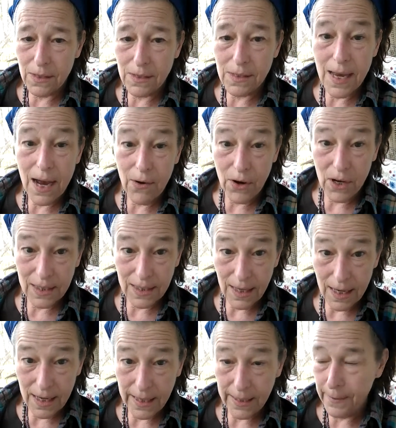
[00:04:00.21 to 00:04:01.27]
that's now
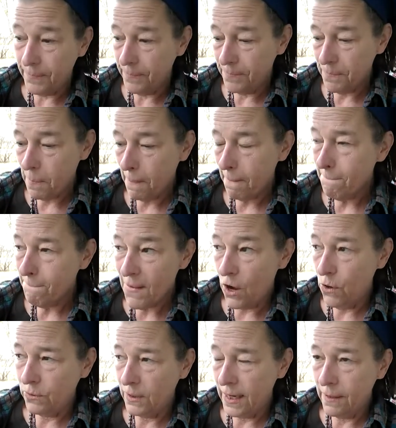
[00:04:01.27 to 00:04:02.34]
online
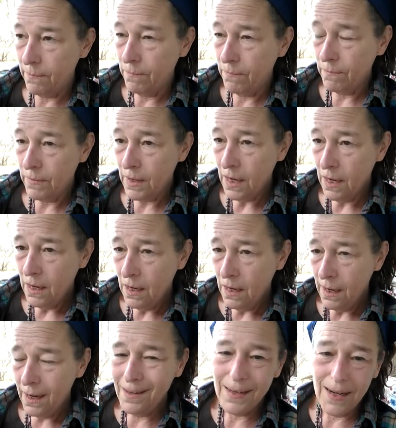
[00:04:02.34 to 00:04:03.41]
only.
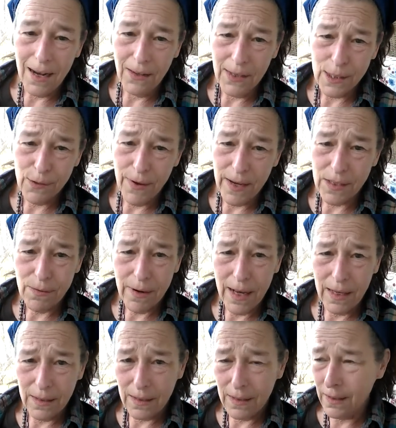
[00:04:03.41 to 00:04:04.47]
And, let's face
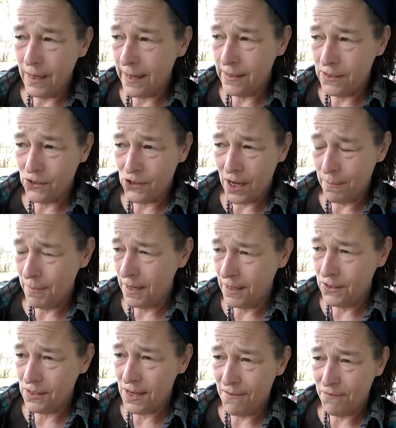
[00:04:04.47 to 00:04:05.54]
reality, ladies and gentlemen, I
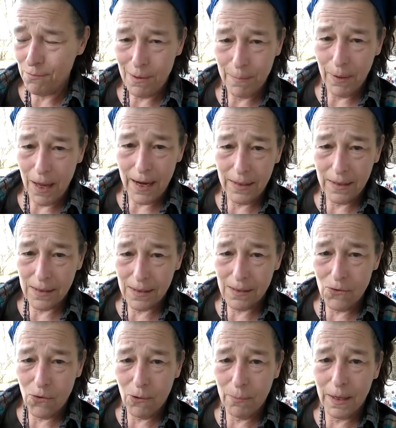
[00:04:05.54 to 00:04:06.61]
just have to be blunt. It's
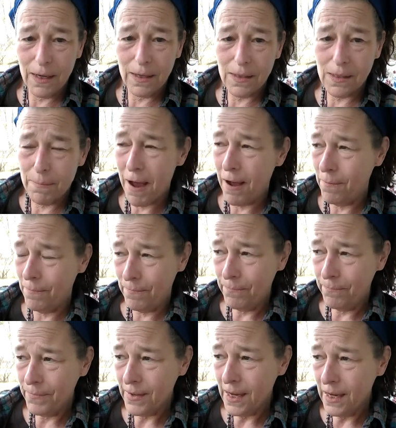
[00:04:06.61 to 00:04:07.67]
normally about
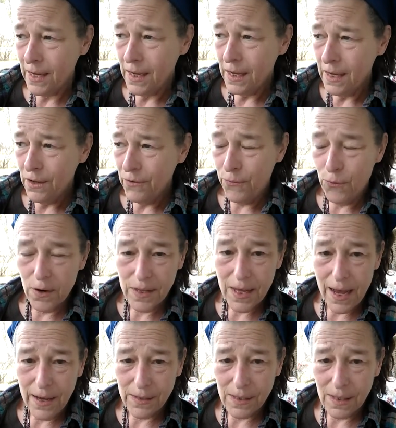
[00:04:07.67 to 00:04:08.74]

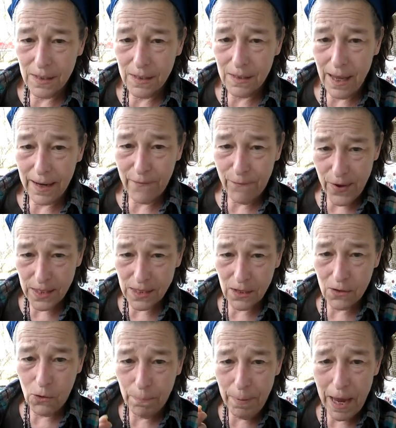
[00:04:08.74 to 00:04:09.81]
4,000, like,
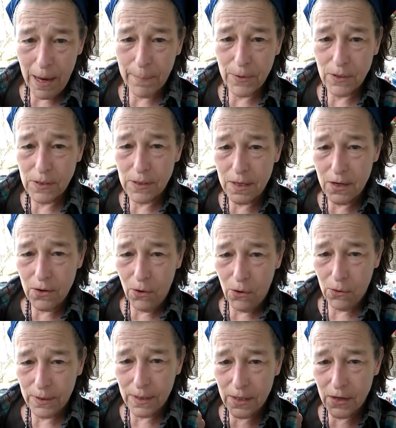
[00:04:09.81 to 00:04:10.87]
physical papers that you
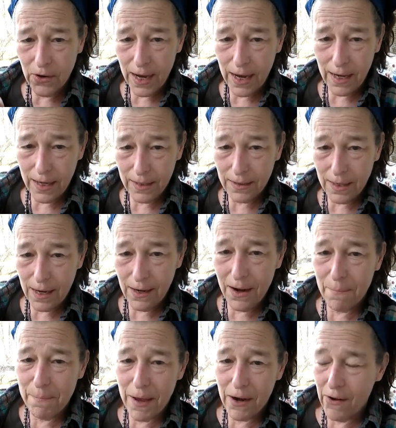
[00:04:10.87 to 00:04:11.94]
hold in your hand. I don't know
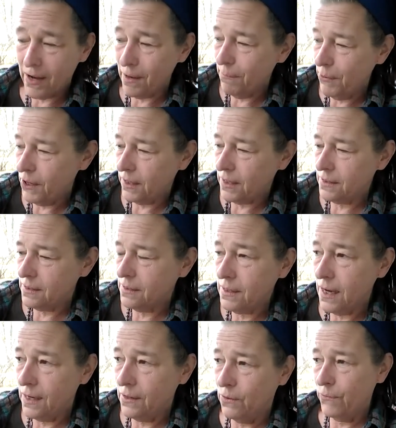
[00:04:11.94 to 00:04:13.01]
how better I can put it because it's
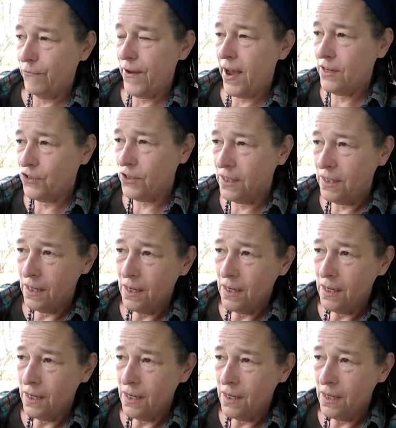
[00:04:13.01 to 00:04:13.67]
kind of old-fashioned.